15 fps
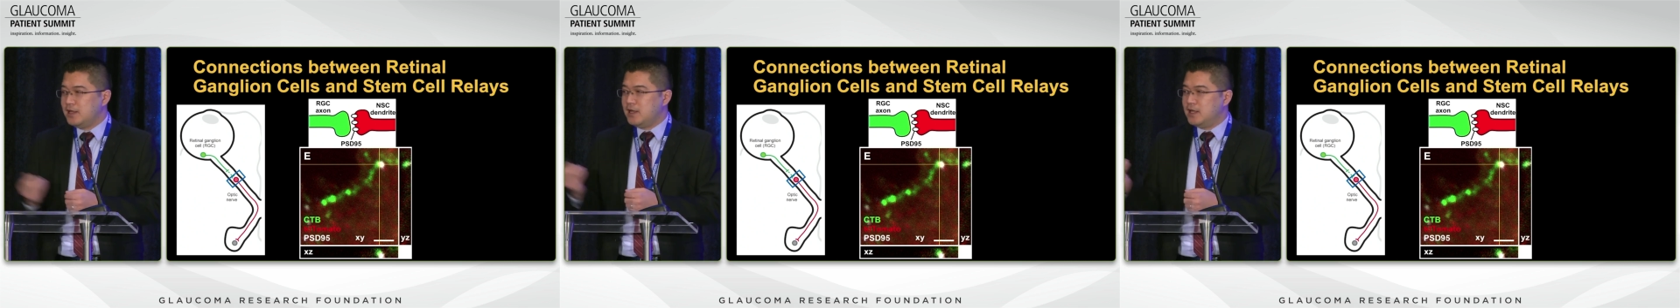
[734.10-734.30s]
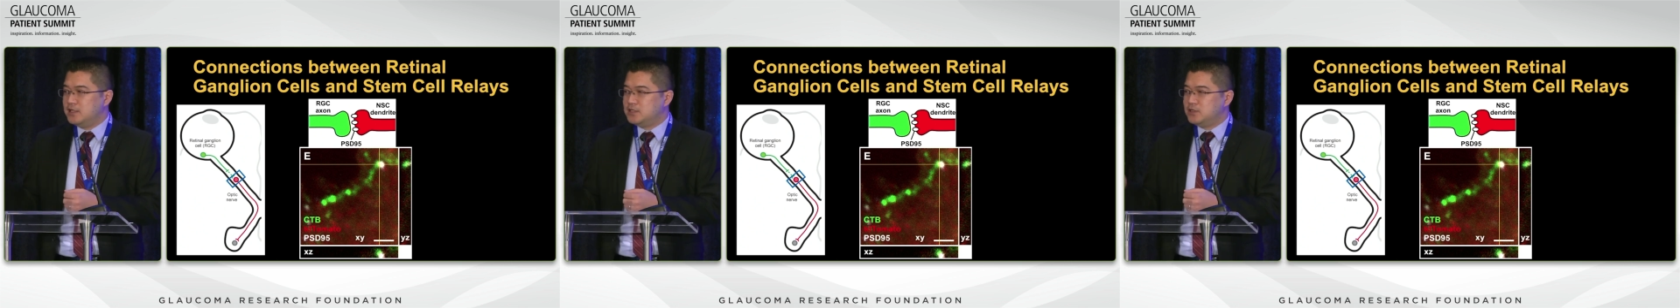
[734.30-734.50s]

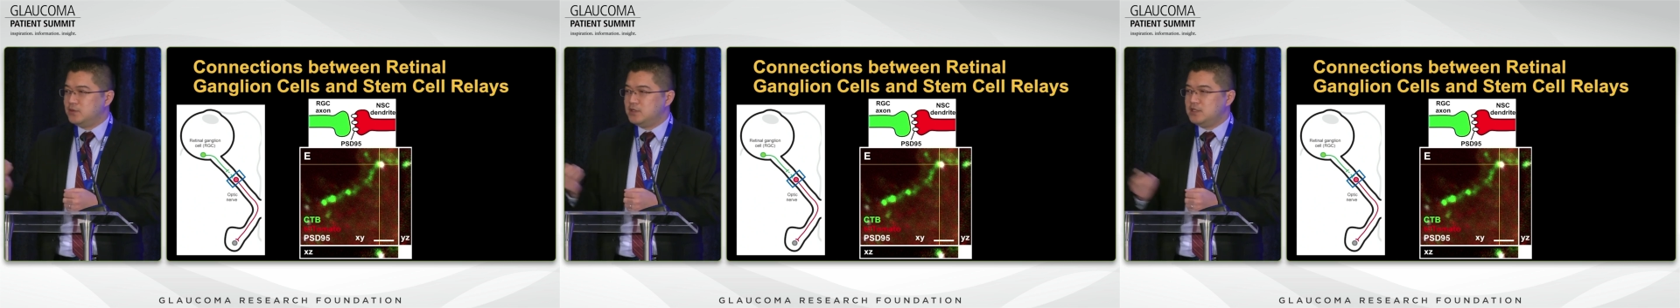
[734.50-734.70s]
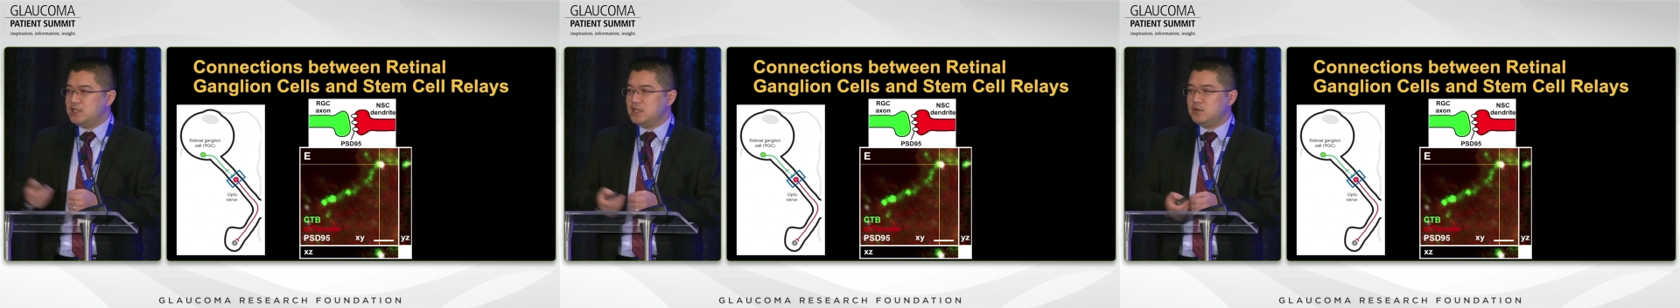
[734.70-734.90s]
And so
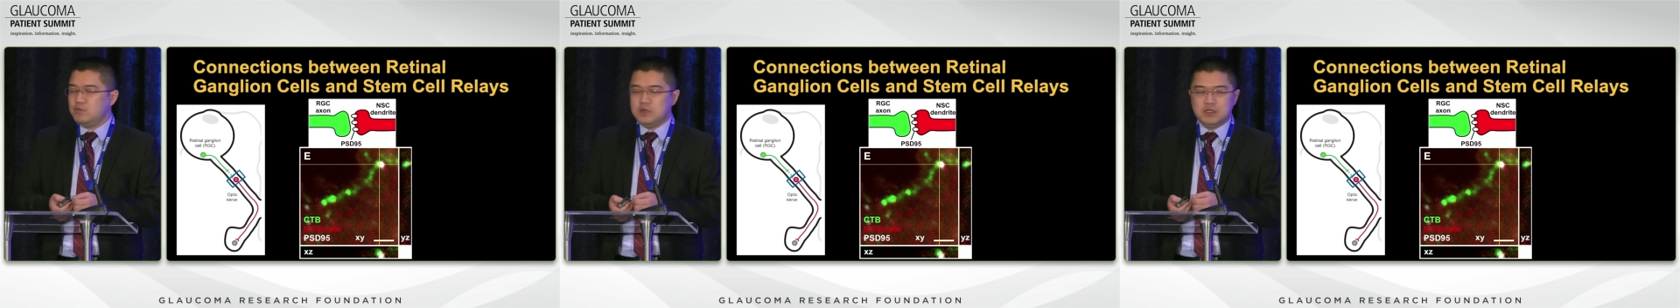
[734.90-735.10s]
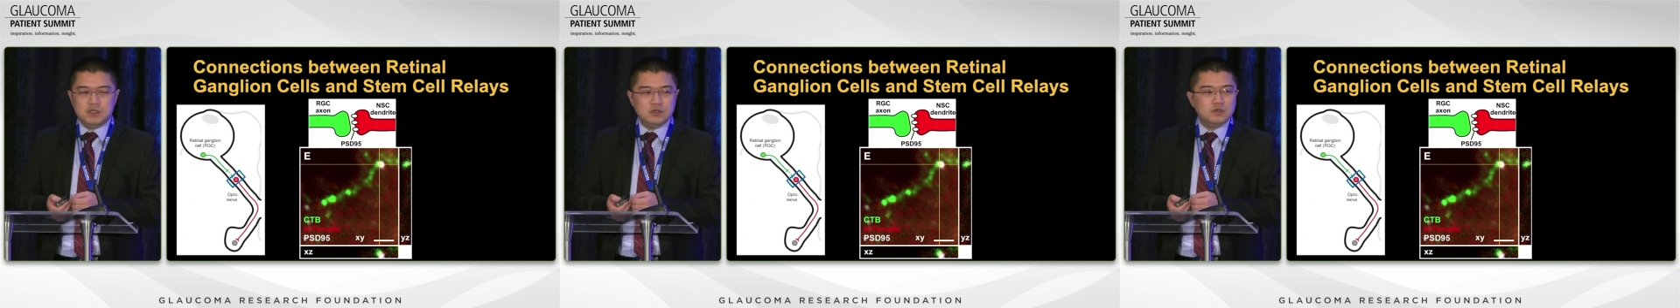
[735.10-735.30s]
indeed,
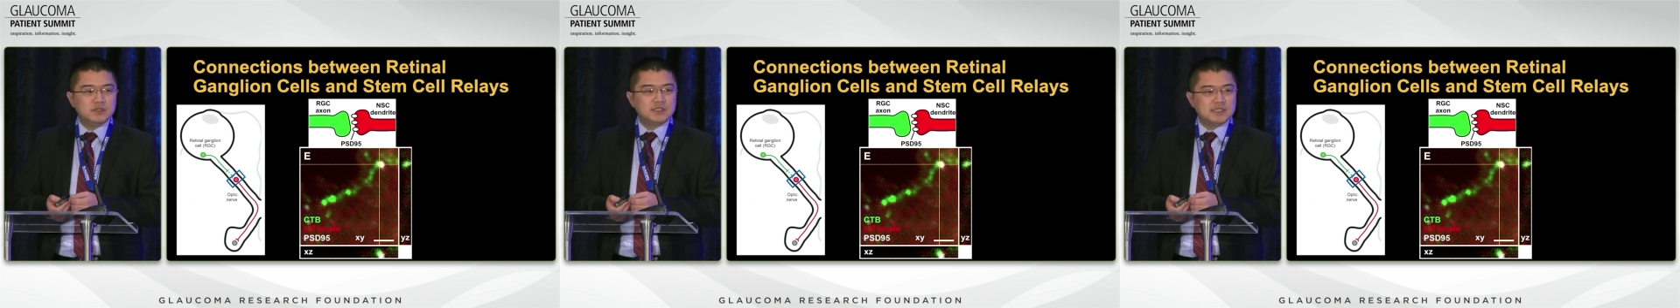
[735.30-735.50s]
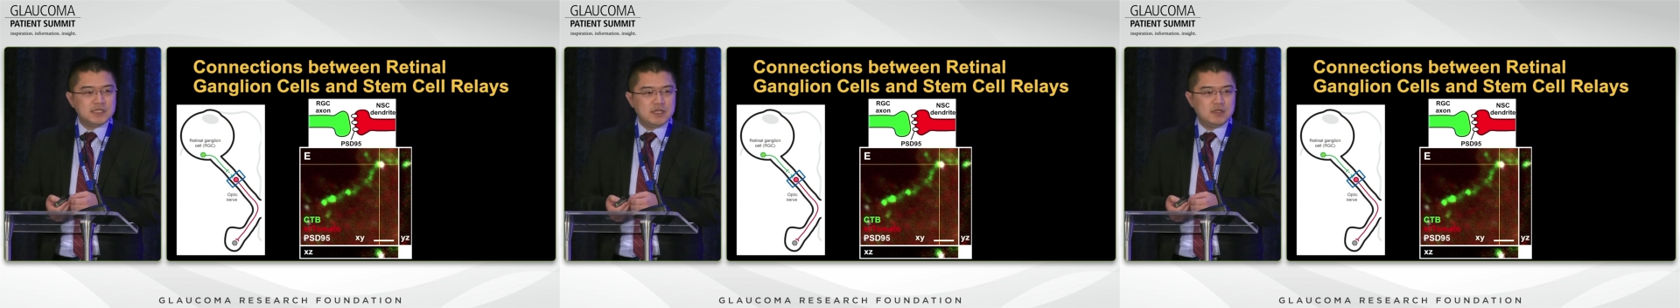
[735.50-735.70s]
we do
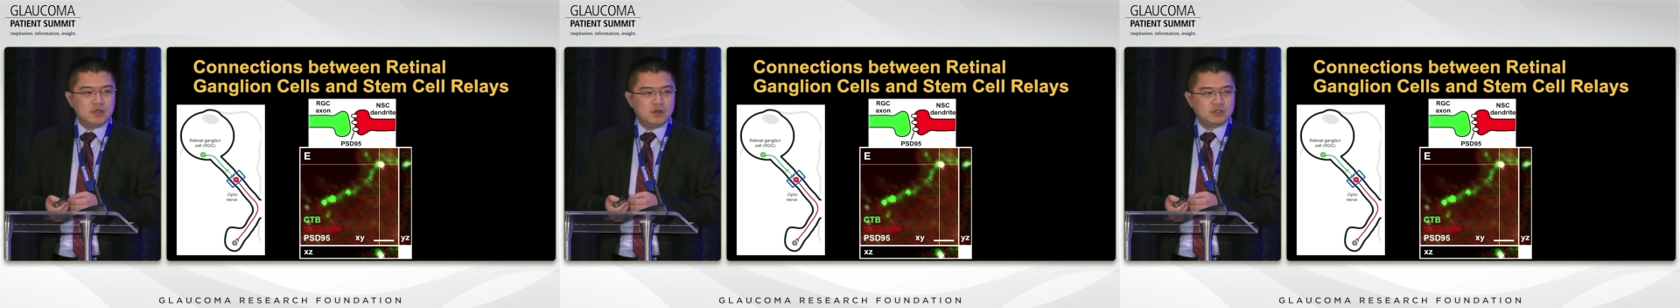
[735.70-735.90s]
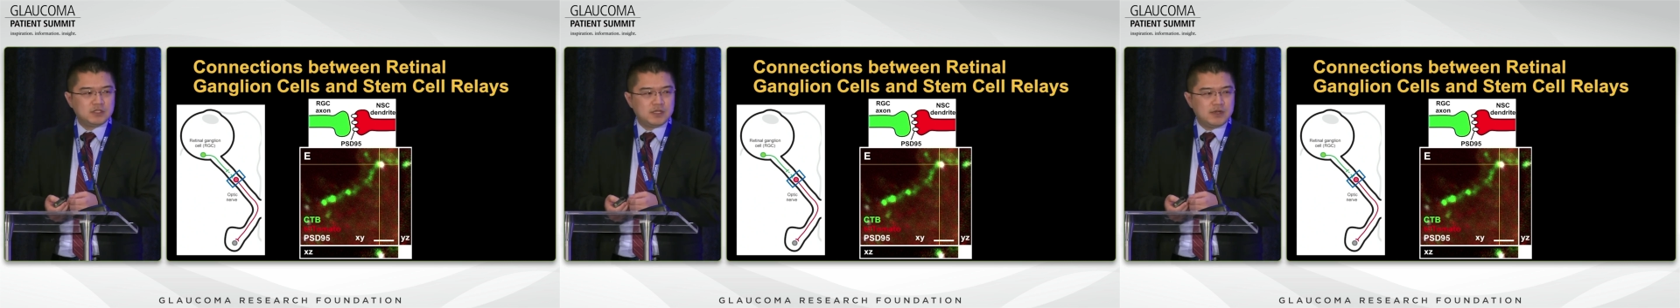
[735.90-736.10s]
see
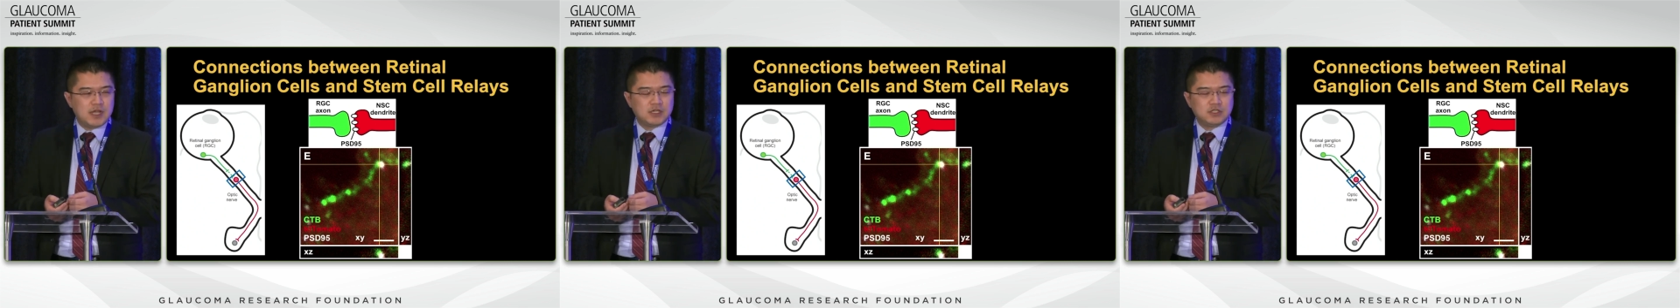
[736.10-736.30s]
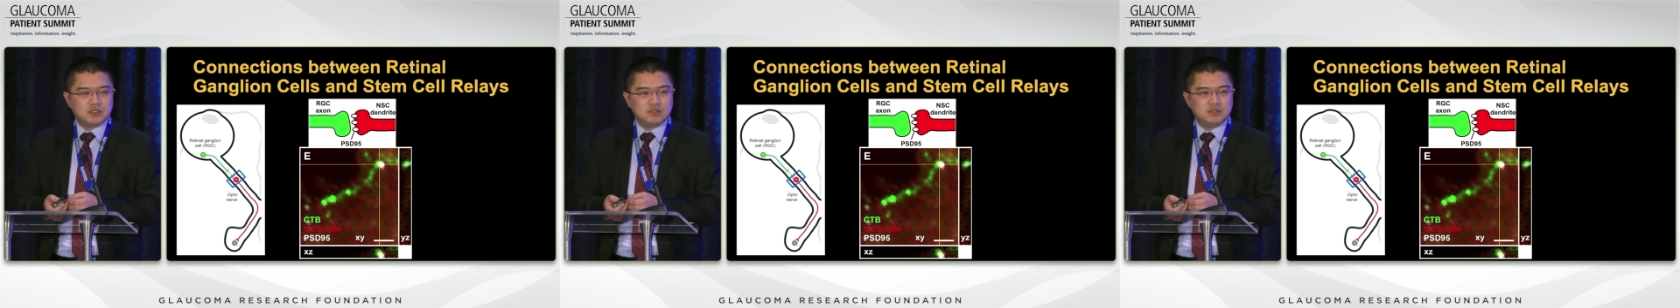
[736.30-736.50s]
those
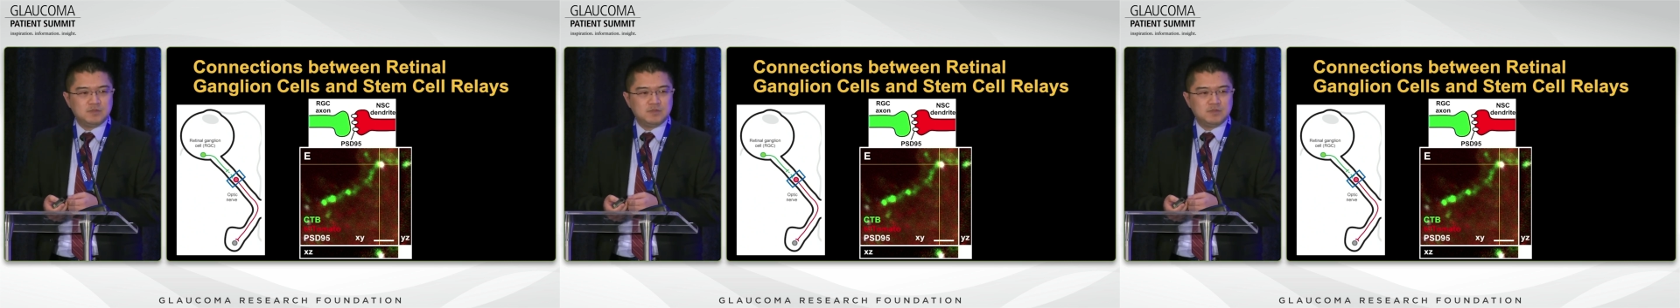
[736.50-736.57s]
connections